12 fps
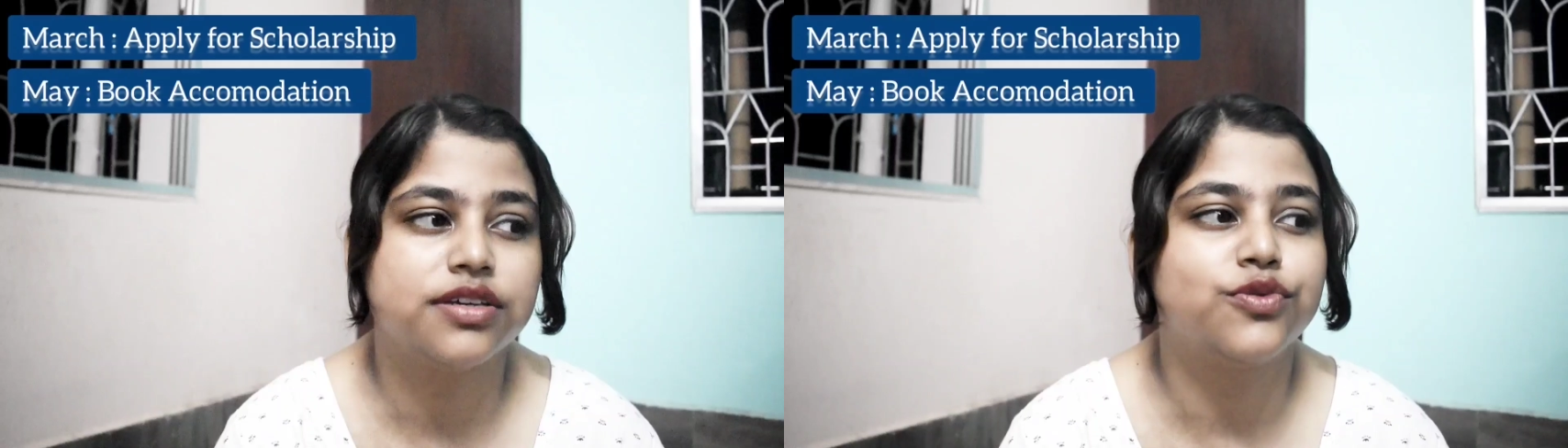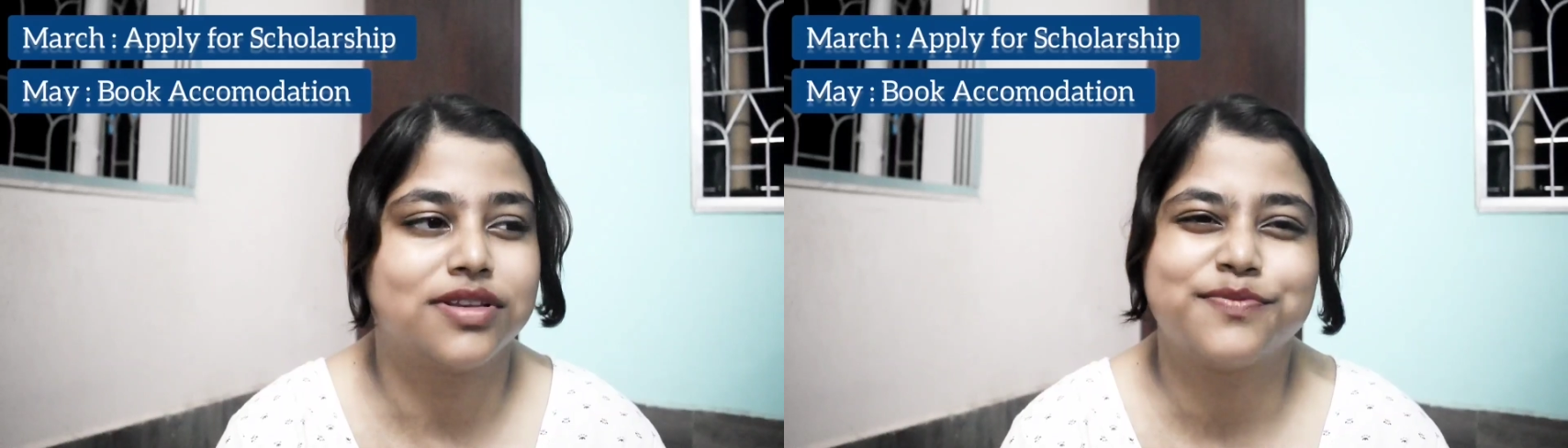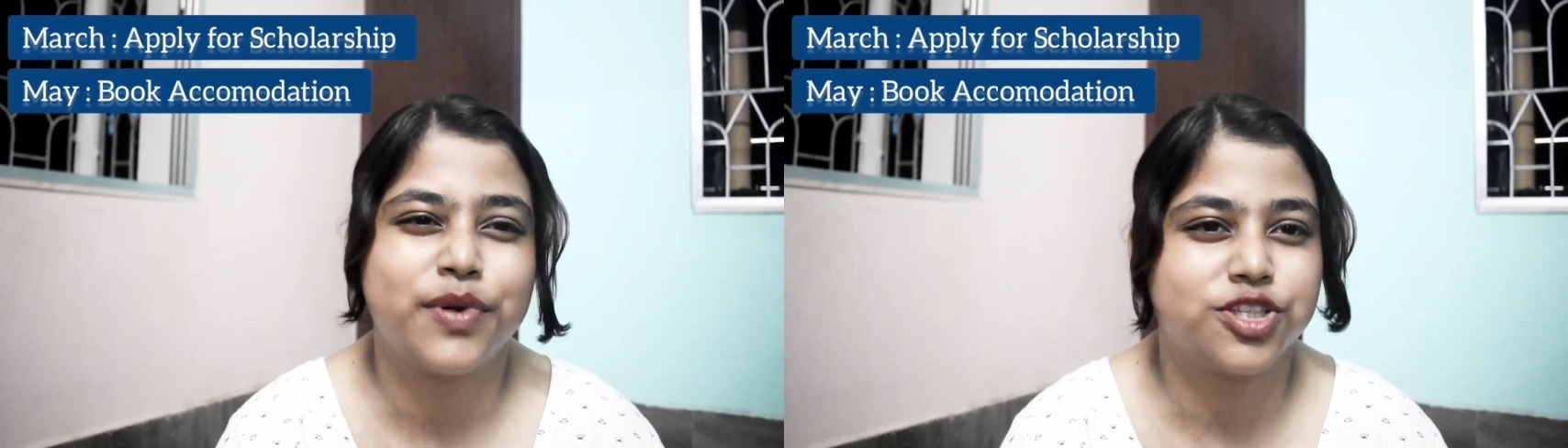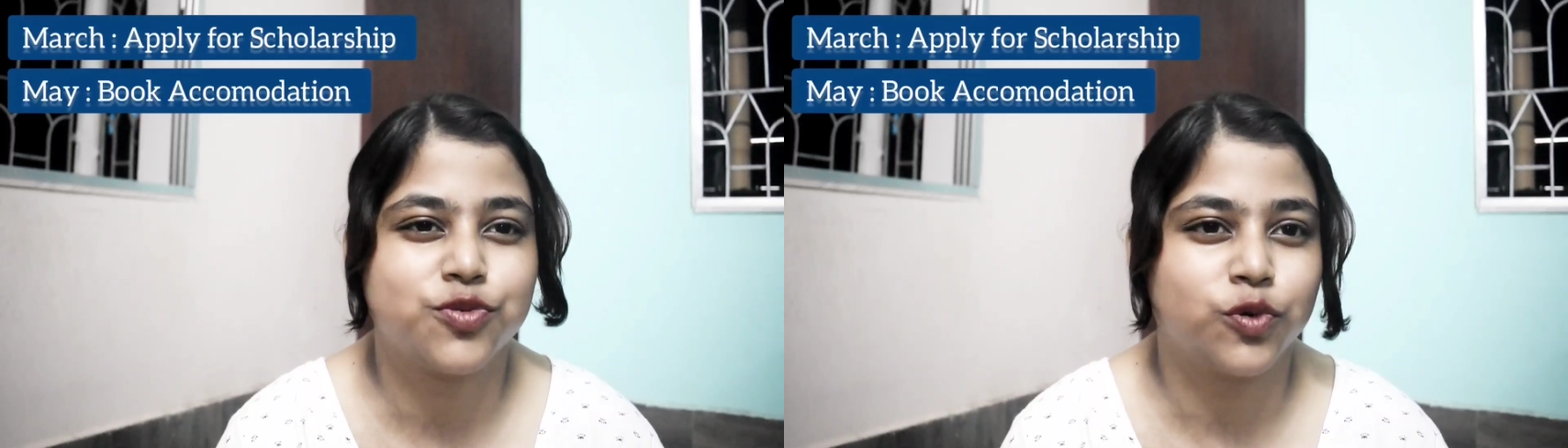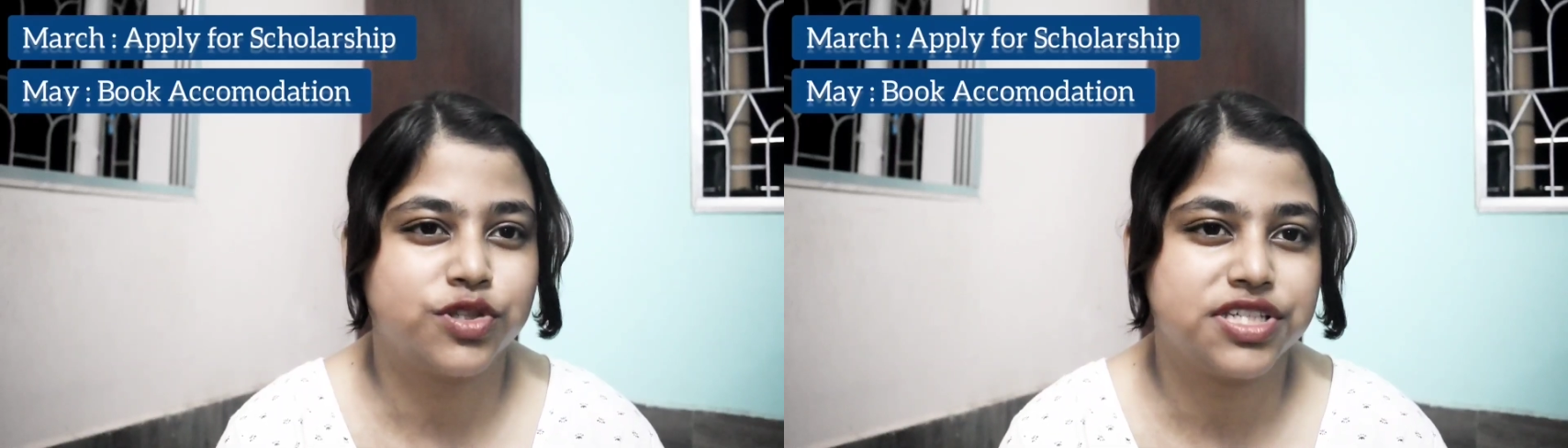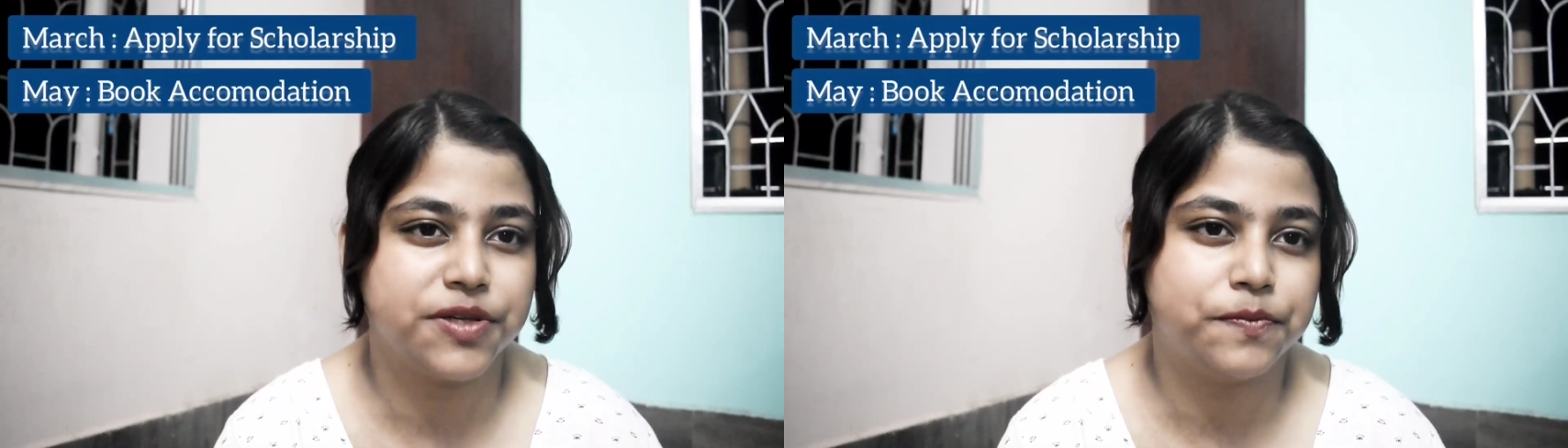it was much more
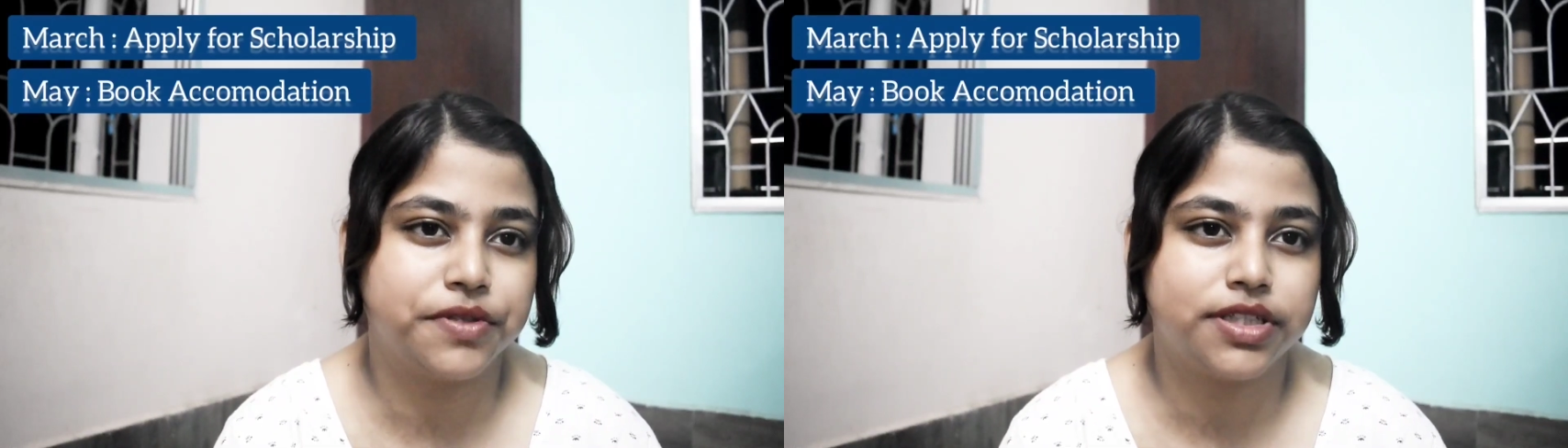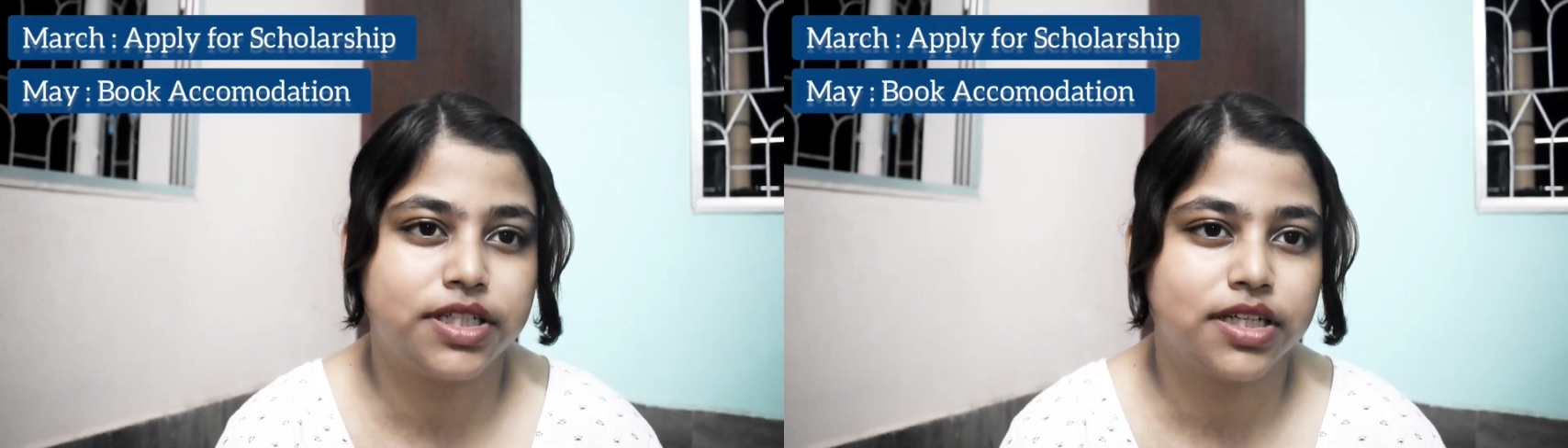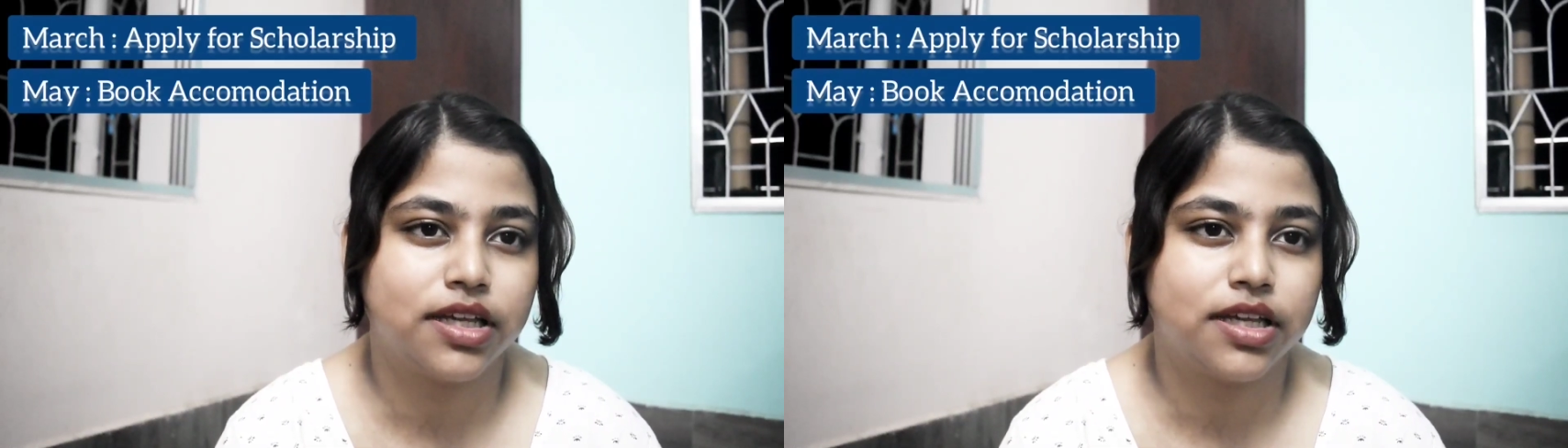cheaper